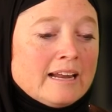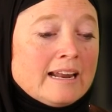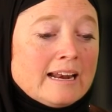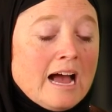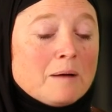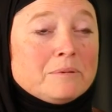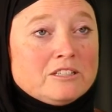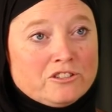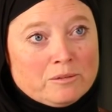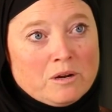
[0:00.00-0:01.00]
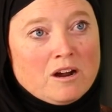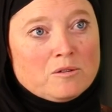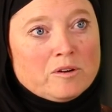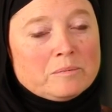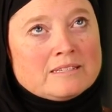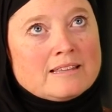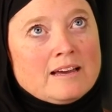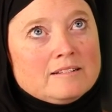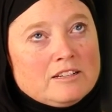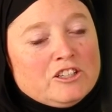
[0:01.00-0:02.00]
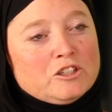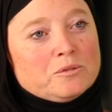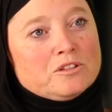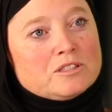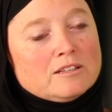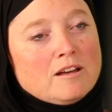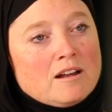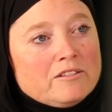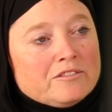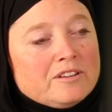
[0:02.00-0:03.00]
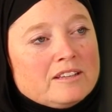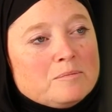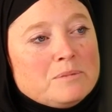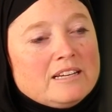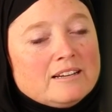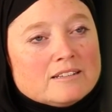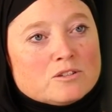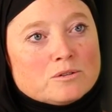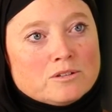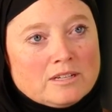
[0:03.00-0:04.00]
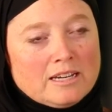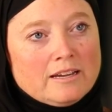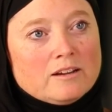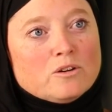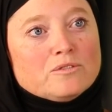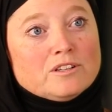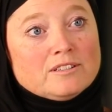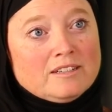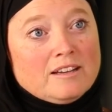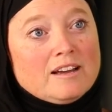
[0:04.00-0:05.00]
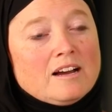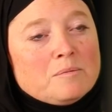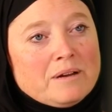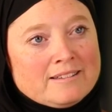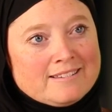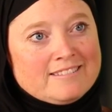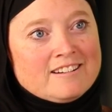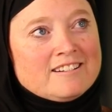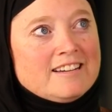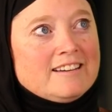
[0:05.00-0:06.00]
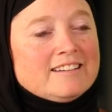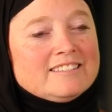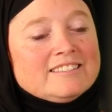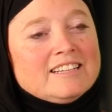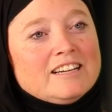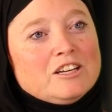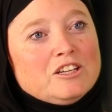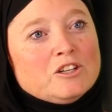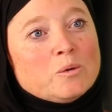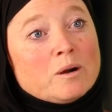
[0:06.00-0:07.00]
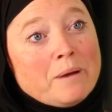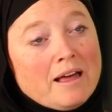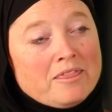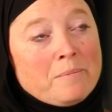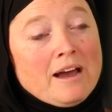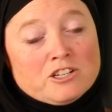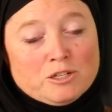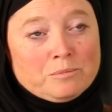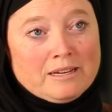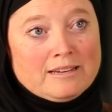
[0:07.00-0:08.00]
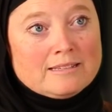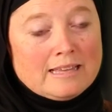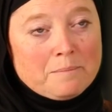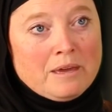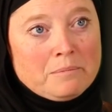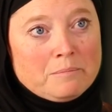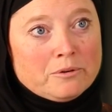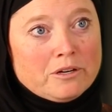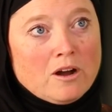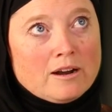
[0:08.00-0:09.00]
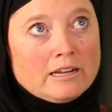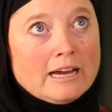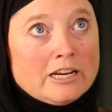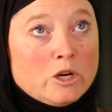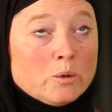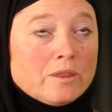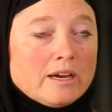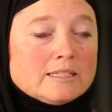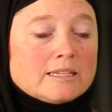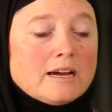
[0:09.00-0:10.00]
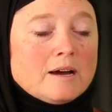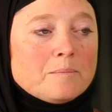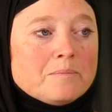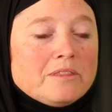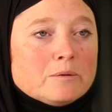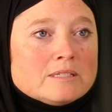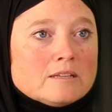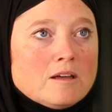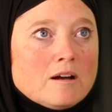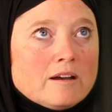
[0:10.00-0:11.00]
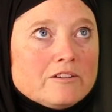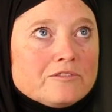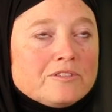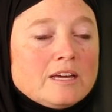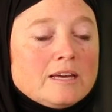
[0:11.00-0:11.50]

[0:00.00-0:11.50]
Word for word: that had happened during Muharram is that, you know, there's a lot of media scrutiny over um, Azadari and, you know, our, the passion plays that may be put on. And I know that um, there was a lot of,